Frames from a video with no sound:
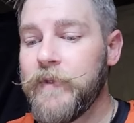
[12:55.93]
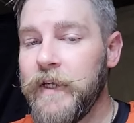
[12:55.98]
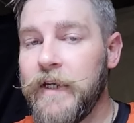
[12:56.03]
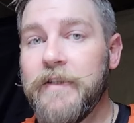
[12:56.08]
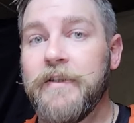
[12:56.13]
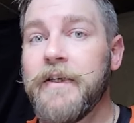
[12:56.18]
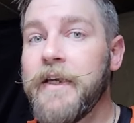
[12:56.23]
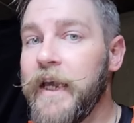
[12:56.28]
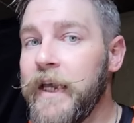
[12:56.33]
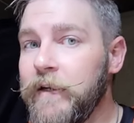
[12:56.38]

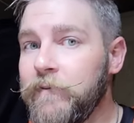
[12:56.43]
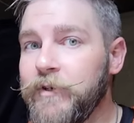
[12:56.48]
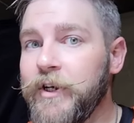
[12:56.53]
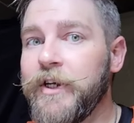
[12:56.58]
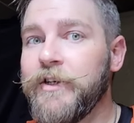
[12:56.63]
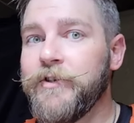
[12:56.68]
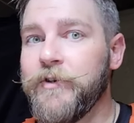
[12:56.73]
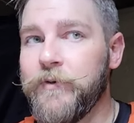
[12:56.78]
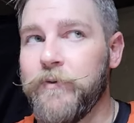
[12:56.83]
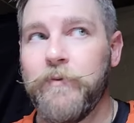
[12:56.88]
It's a game
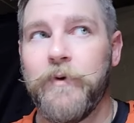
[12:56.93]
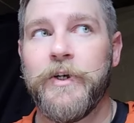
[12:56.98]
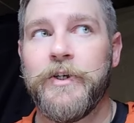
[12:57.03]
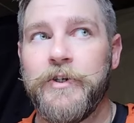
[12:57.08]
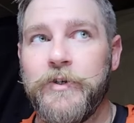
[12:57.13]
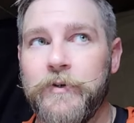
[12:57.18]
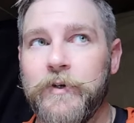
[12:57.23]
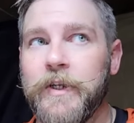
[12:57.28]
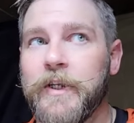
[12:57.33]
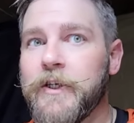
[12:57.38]
changer
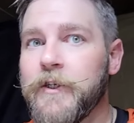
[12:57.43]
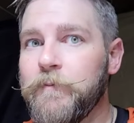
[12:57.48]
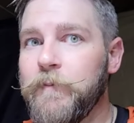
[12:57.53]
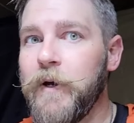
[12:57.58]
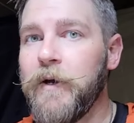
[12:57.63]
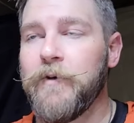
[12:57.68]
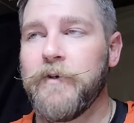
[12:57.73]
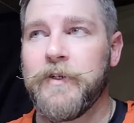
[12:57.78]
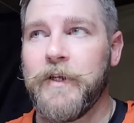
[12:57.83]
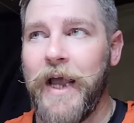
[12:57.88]
once you get
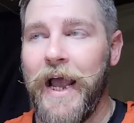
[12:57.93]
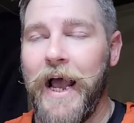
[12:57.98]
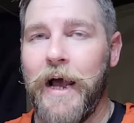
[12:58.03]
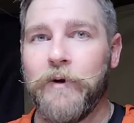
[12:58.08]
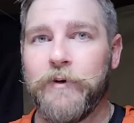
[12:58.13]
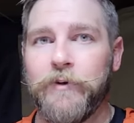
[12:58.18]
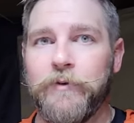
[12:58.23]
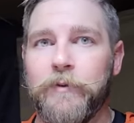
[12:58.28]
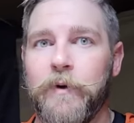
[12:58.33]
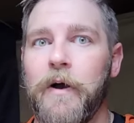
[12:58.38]
exposed to
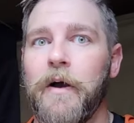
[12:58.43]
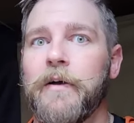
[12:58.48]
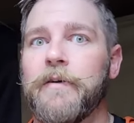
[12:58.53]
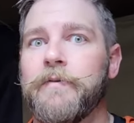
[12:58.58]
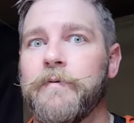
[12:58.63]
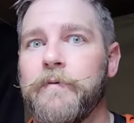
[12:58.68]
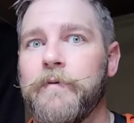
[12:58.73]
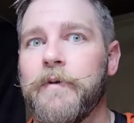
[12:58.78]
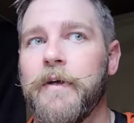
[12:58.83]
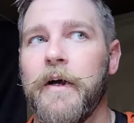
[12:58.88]
how you're wrong
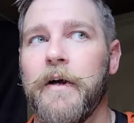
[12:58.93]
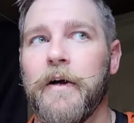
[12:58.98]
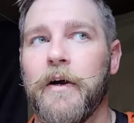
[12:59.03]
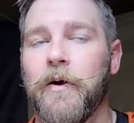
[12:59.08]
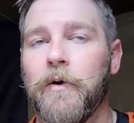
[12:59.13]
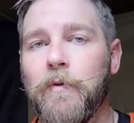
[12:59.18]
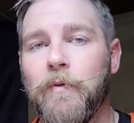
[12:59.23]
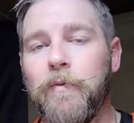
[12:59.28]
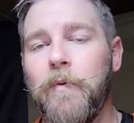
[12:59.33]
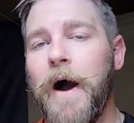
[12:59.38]
uh,
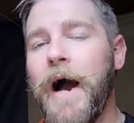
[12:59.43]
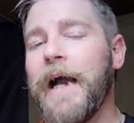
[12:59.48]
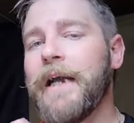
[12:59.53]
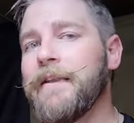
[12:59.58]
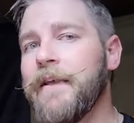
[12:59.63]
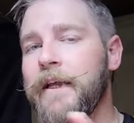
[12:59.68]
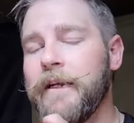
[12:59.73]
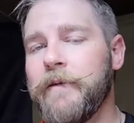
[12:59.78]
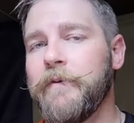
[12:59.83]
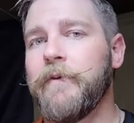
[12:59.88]
or why
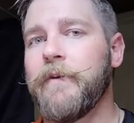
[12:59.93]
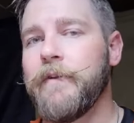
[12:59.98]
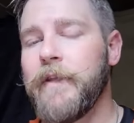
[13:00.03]
that